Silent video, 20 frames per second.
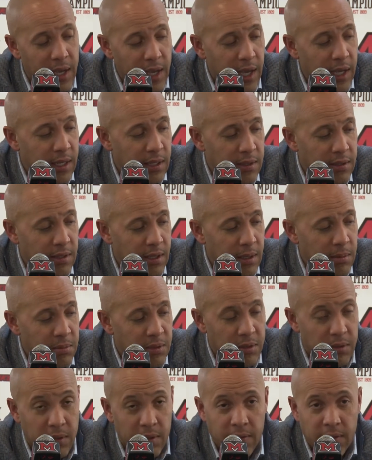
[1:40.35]
That is some
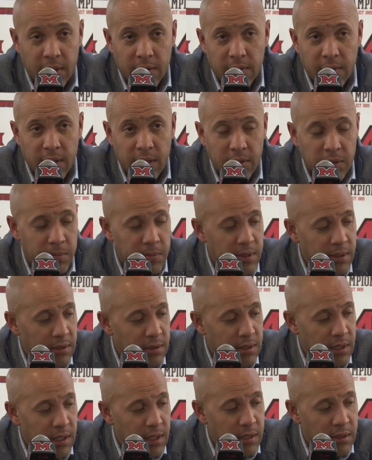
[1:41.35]
terrific freshman.
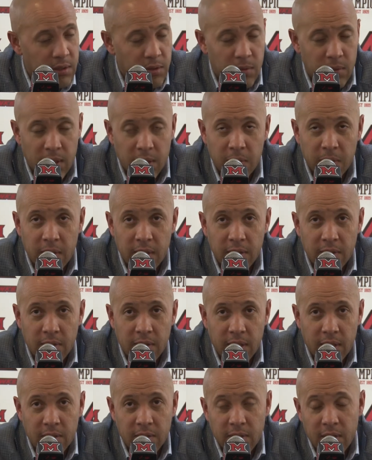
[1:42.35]
Jeez, 21
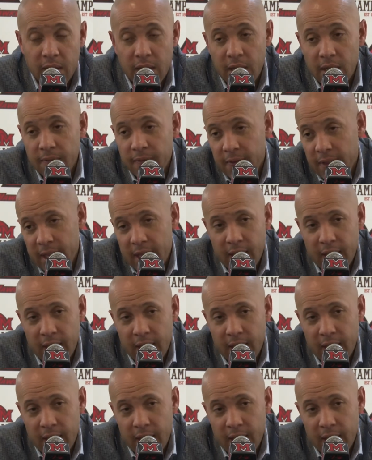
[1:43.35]
16.